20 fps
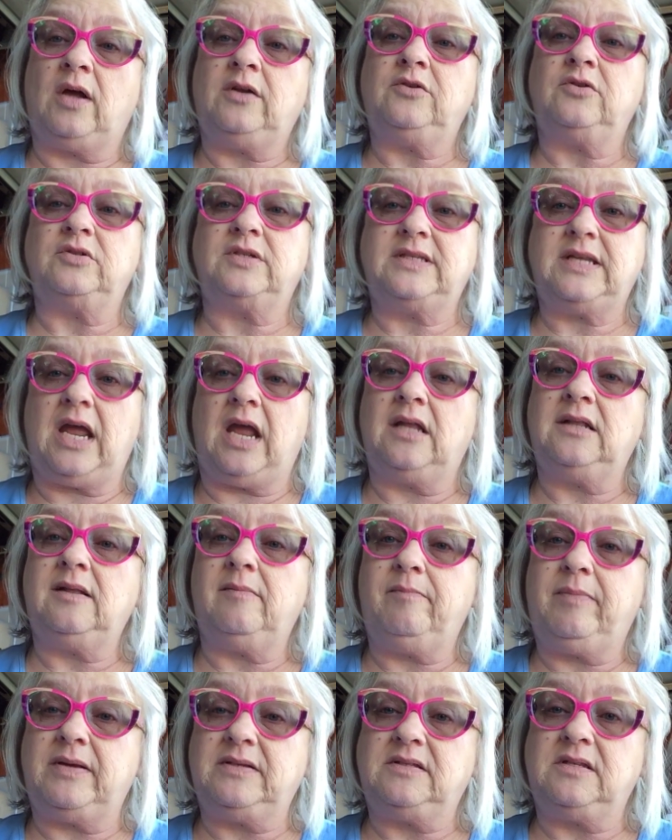understand
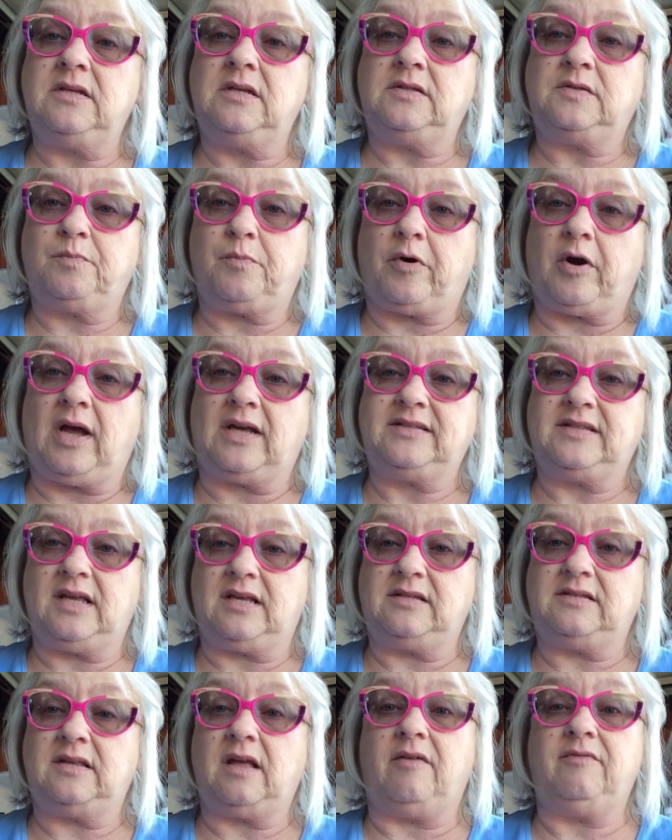the business
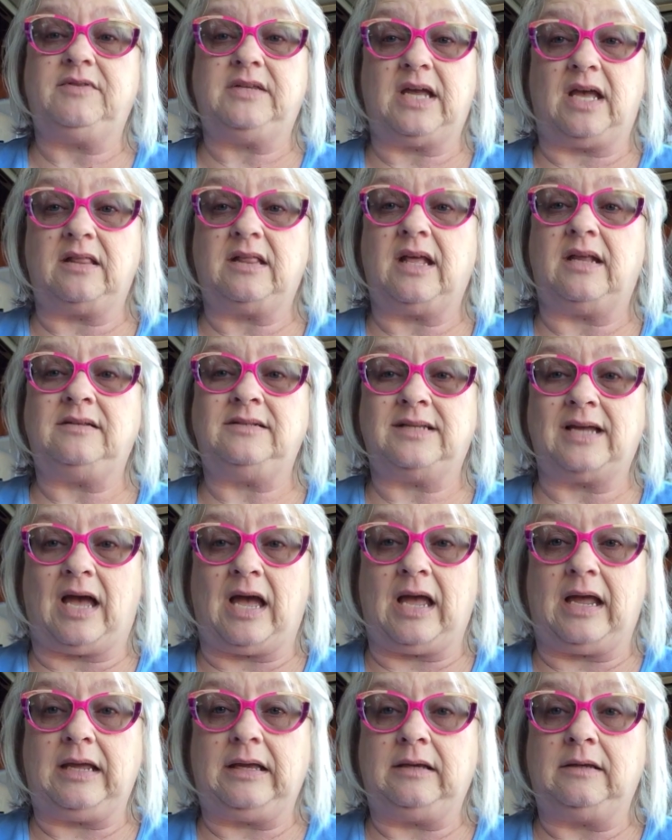process of death and
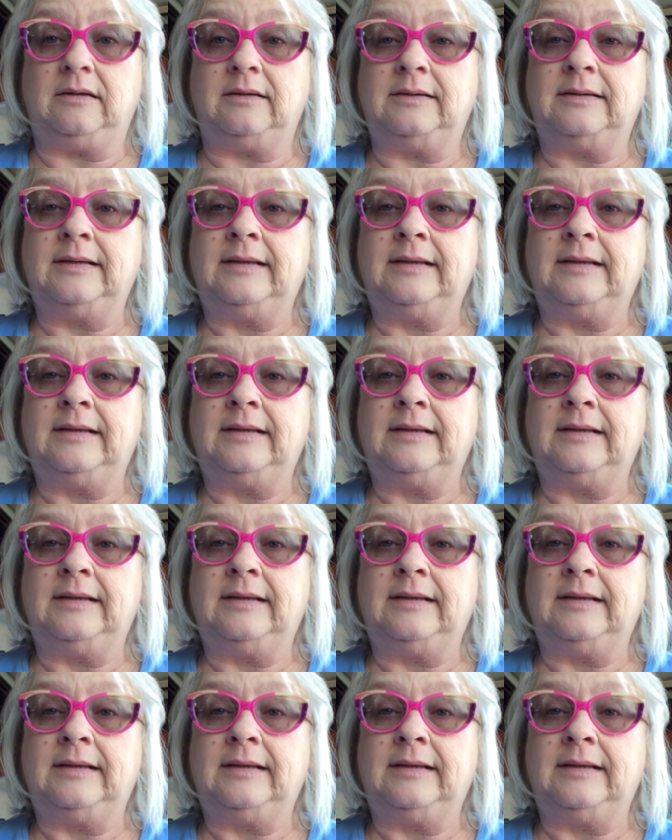dying,